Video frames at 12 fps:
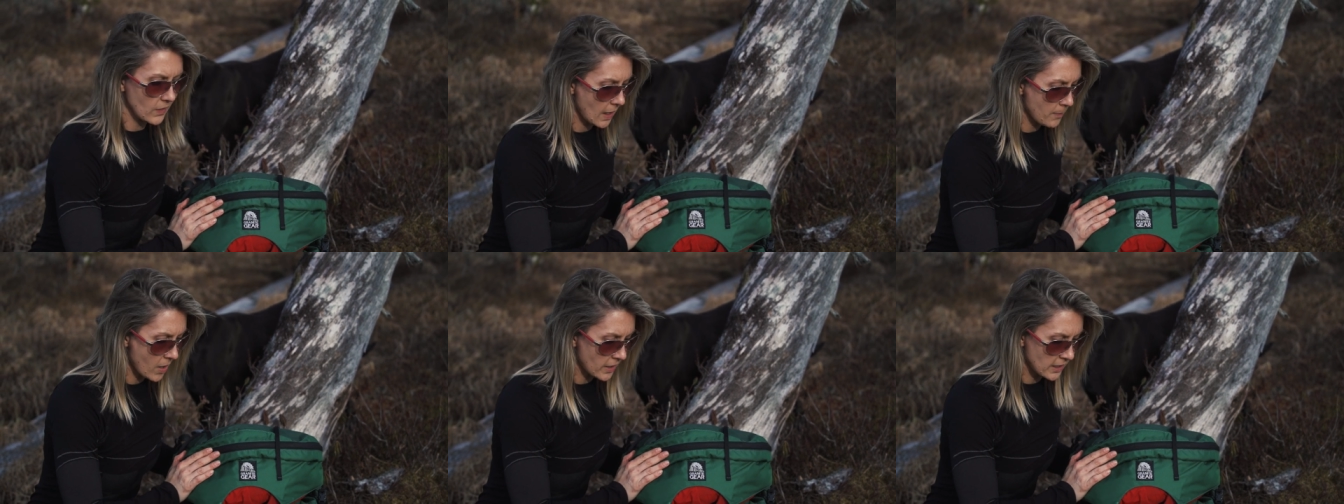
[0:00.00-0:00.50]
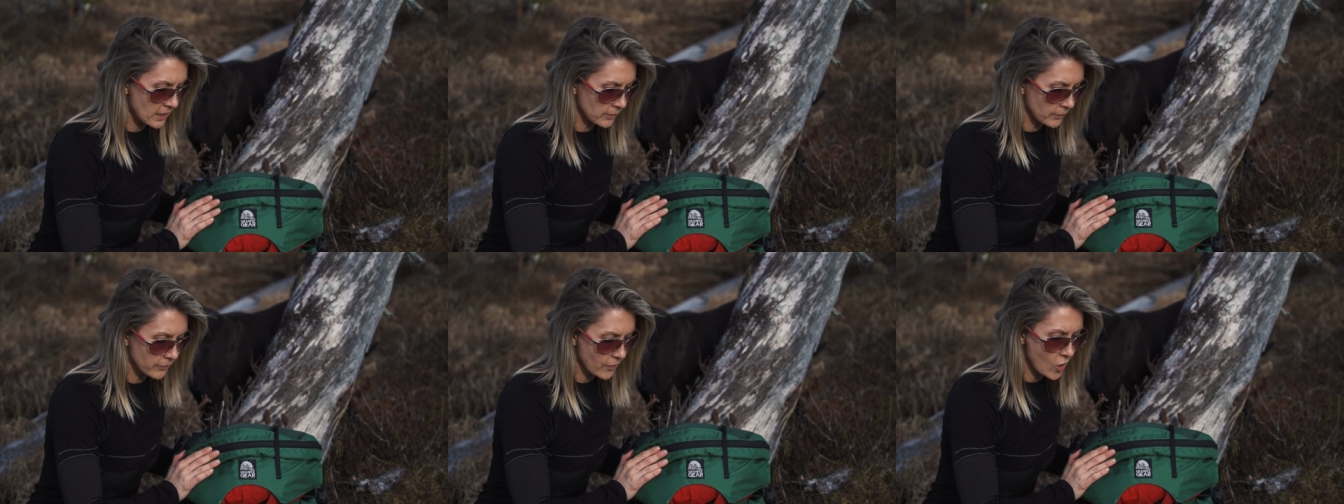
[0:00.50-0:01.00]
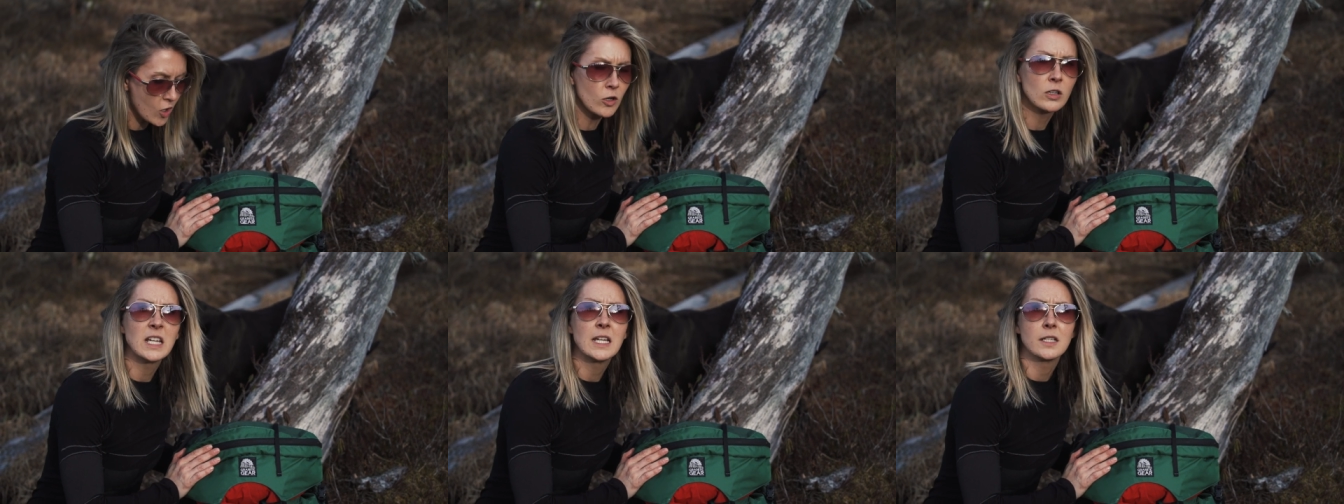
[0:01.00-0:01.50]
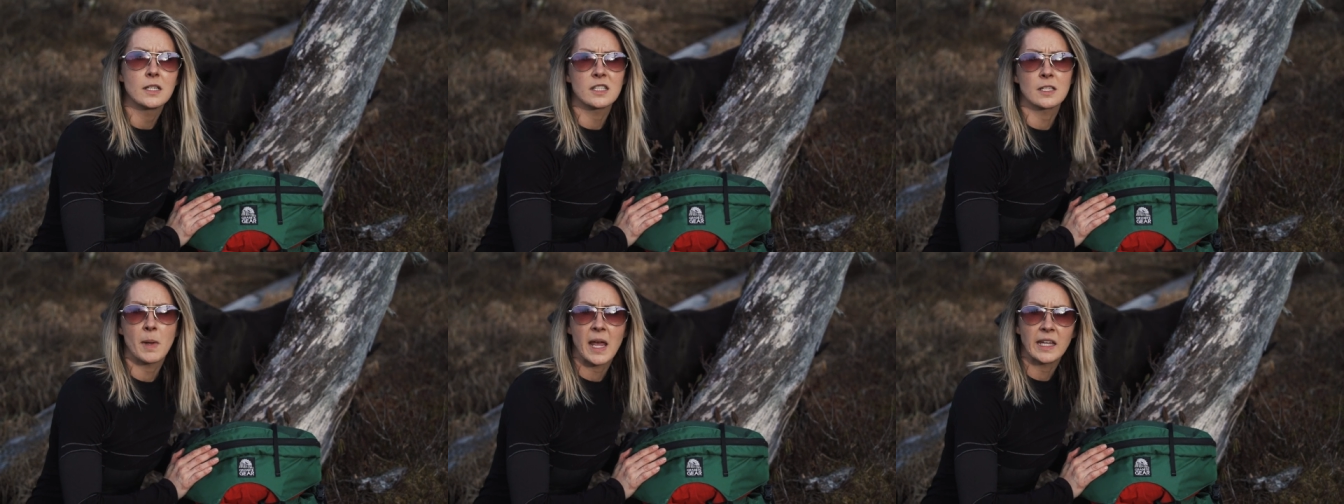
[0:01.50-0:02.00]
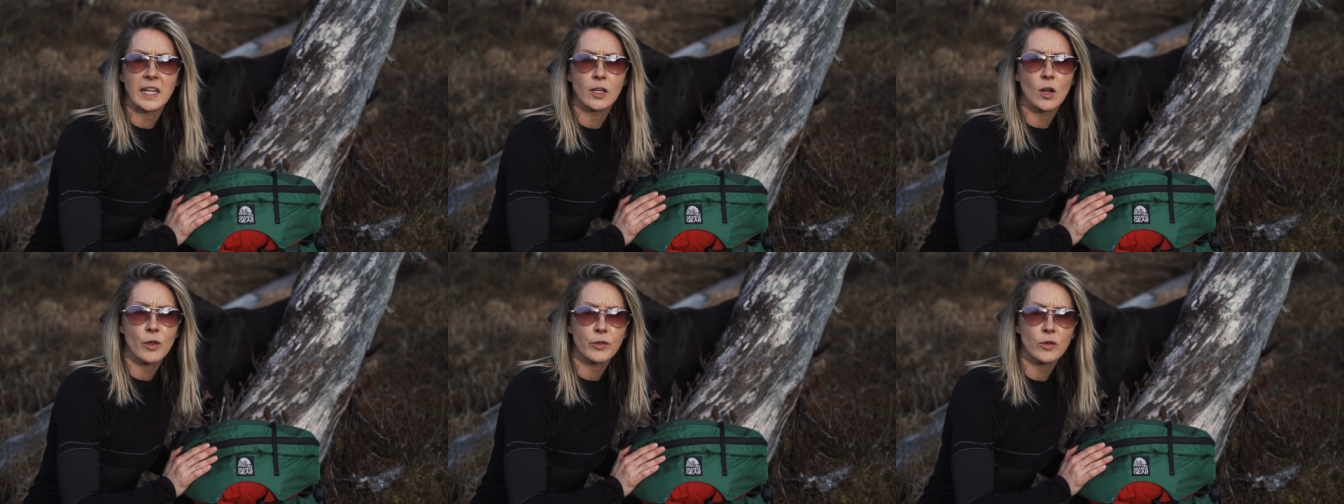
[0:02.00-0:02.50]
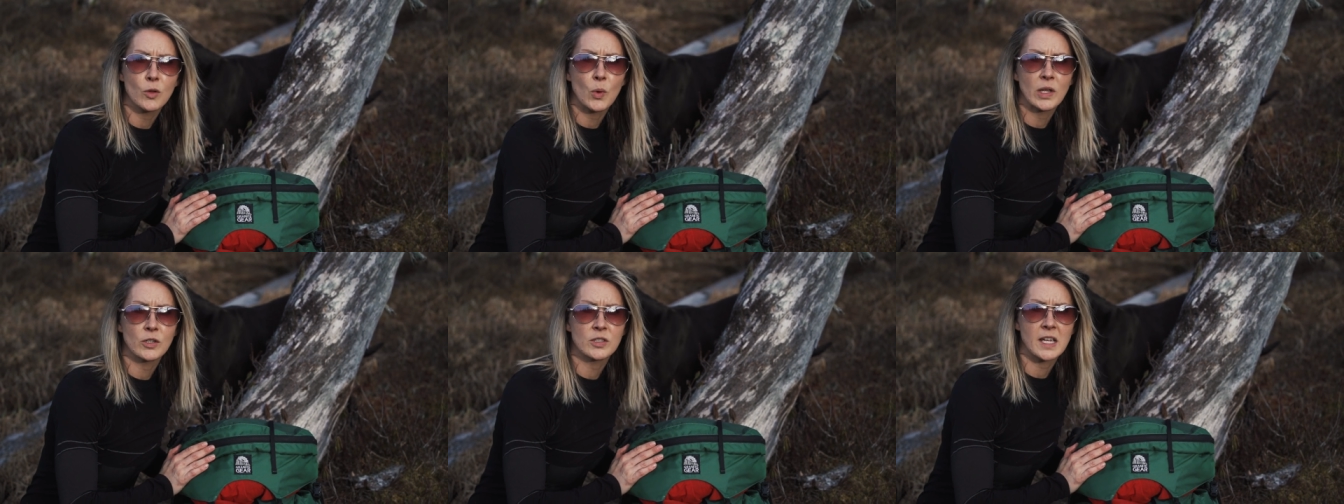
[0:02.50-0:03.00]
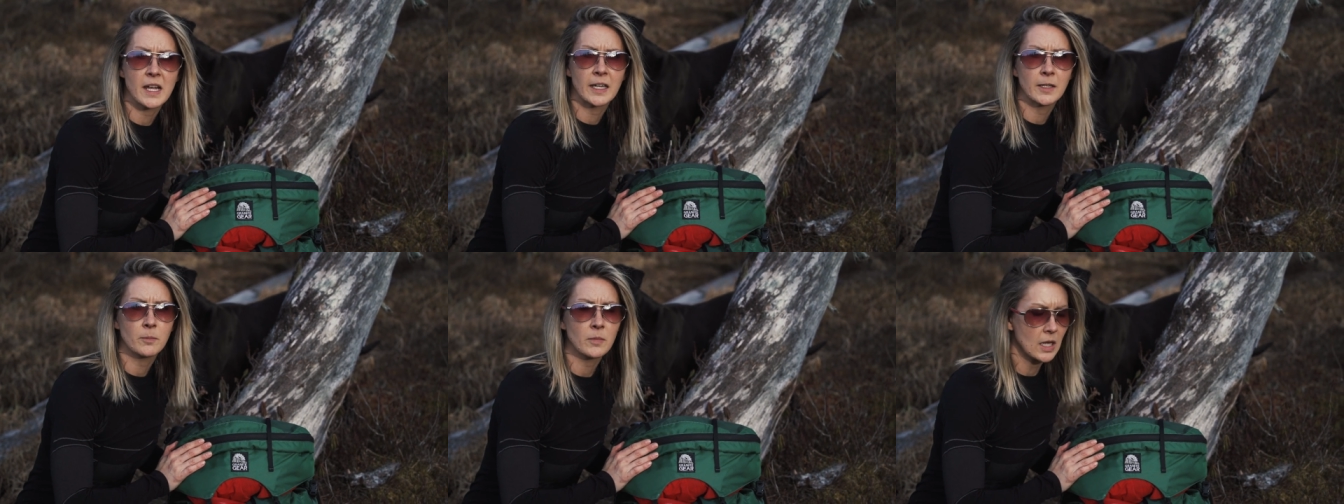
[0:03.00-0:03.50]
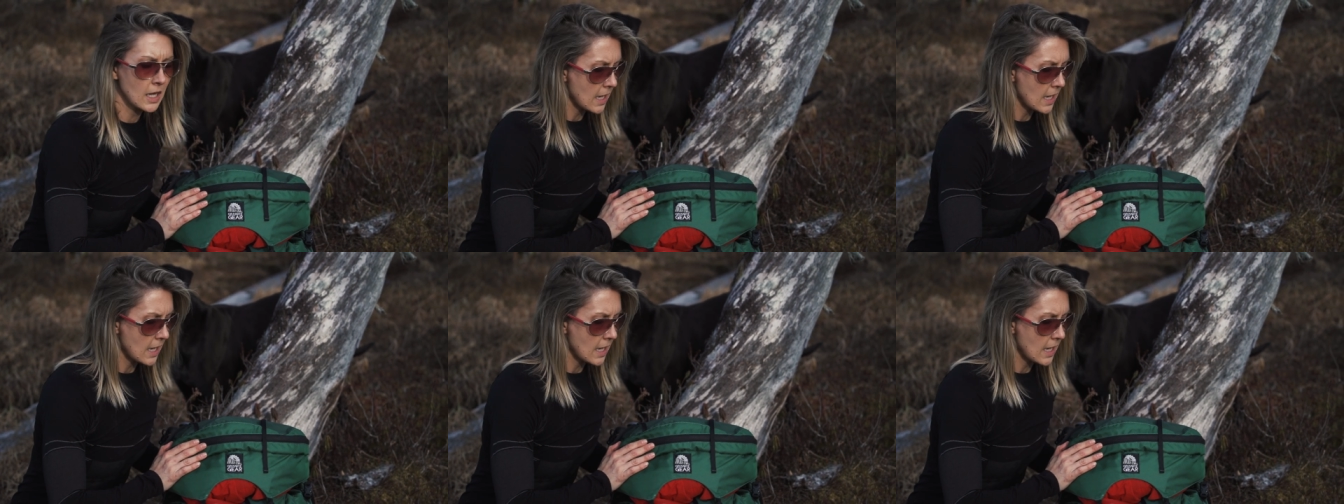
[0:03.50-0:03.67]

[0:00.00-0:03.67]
I bought it in the fall. Did some hiking all through the winter time